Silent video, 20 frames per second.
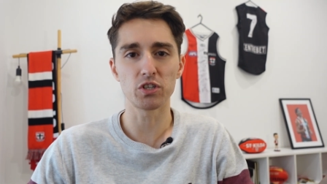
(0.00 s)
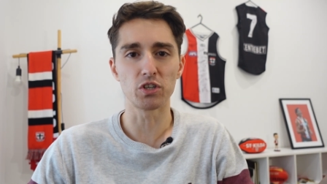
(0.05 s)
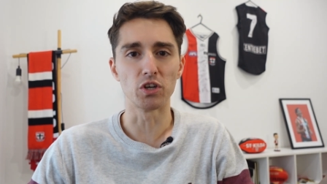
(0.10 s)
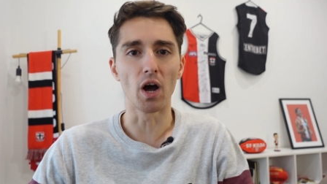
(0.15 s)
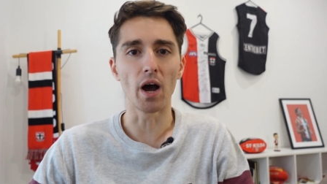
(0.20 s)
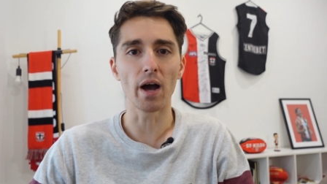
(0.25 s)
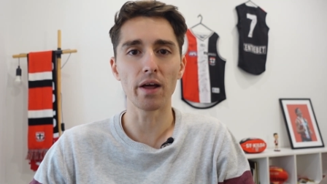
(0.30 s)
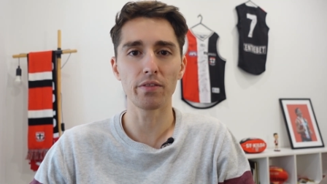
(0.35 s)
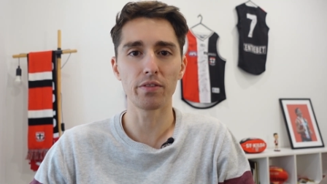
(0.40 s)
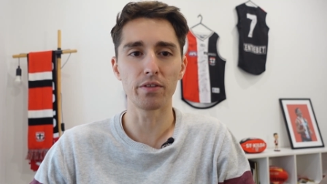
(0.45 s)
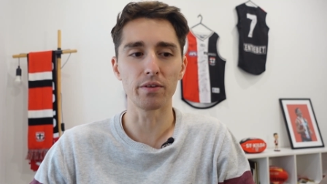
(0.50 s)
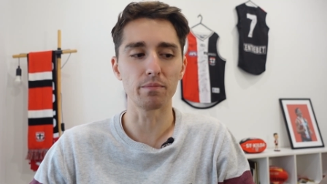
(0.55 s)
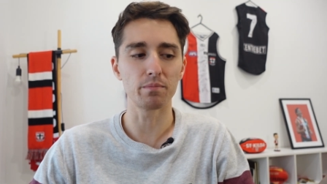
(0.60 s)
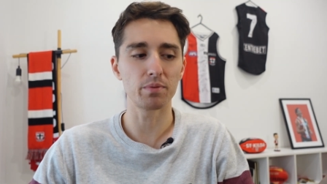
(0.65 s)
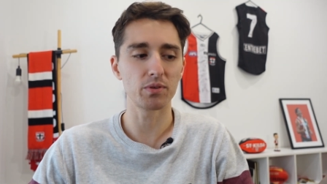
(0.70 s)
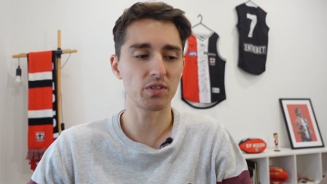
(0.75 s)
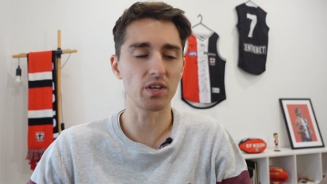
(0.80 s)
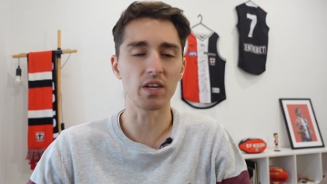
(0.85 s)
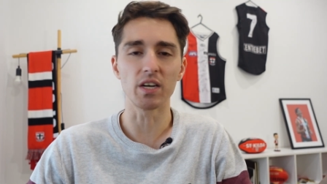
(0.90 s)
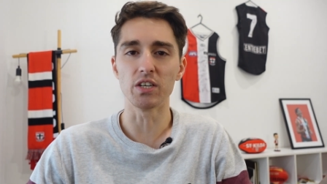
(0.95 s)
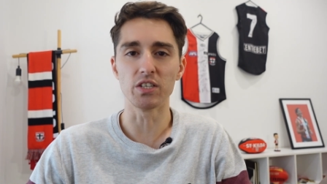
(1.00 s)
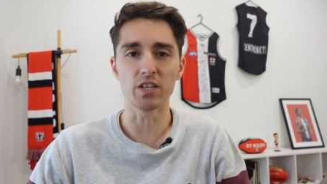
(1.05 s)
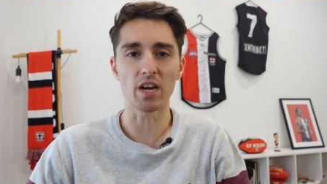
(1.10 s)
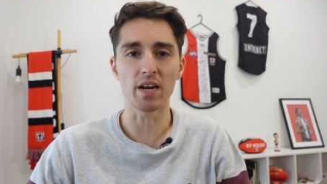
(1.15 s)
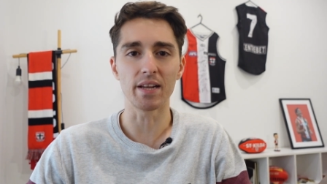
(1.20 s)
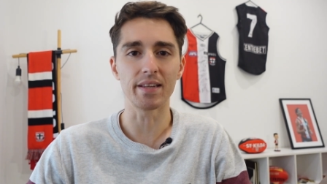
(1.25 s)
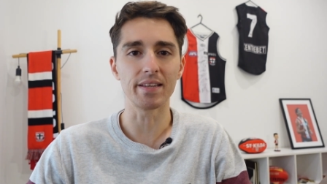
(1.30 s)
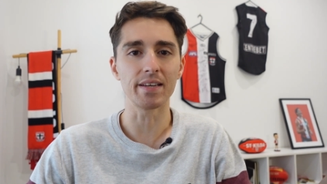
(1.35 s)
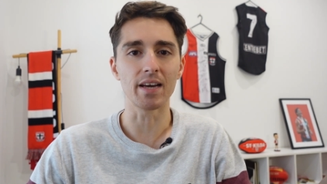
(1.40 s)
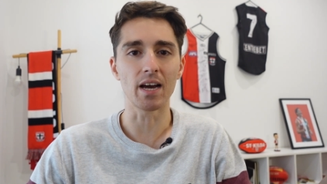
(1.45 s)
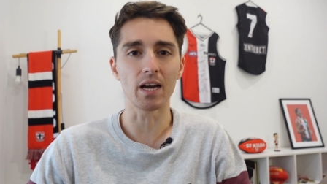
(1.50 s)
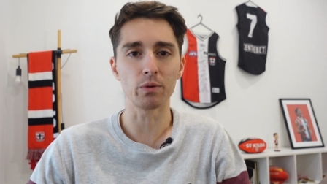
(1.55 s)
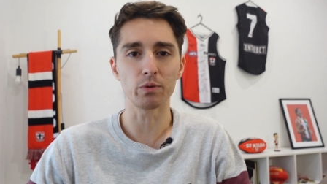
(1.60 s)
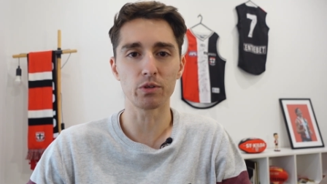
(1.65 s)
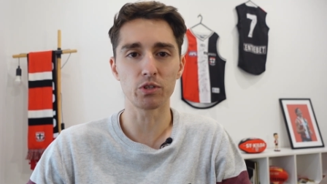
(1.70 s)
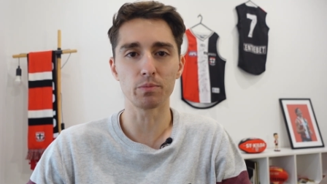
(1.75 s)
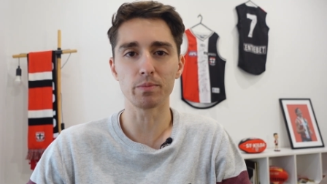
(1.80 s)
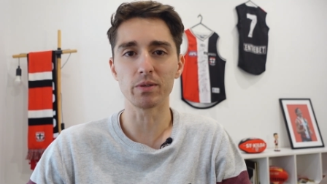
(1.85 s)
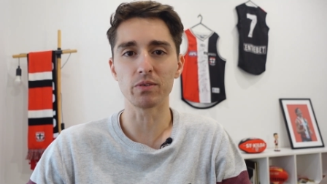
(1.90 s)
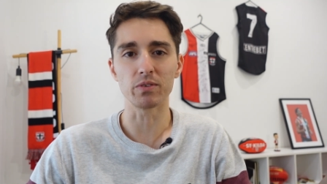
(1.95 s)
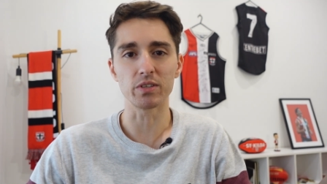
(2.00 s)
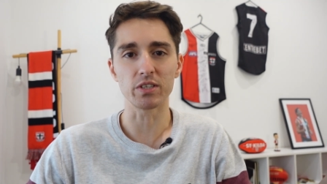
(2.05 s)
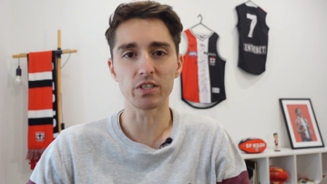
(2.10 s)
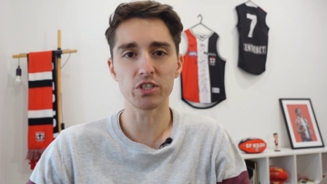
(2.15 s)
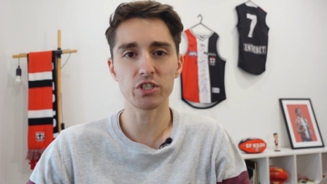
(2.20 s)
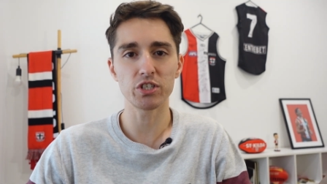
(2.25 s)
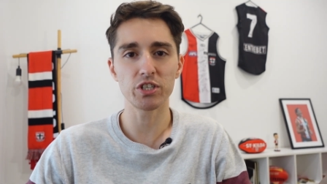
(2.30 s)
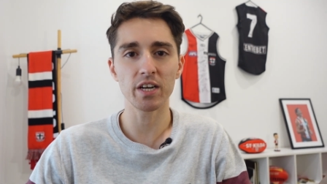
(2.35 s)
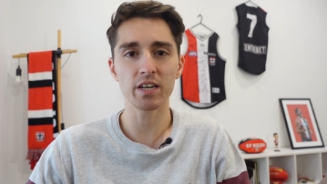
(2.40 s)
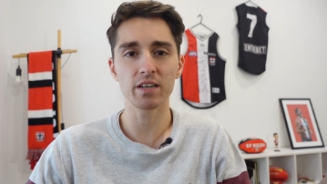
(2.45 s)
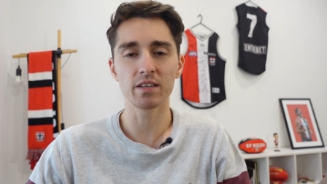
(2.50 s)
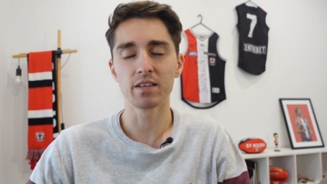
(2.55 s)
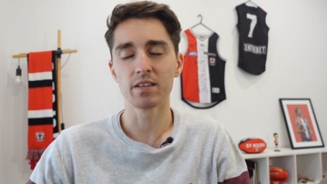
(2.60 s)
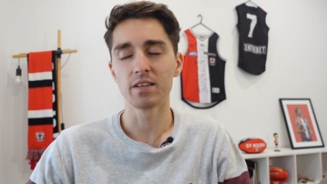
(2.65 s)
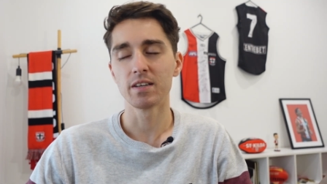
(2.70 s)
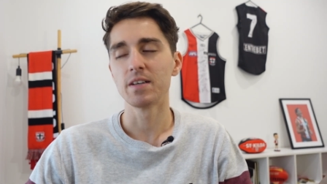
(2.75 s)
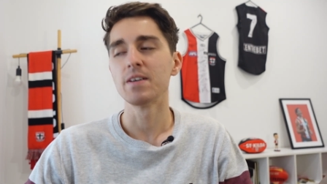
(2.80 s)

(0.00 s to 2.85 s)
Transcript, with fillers: ninth and percentage out of the A, which would be really shit.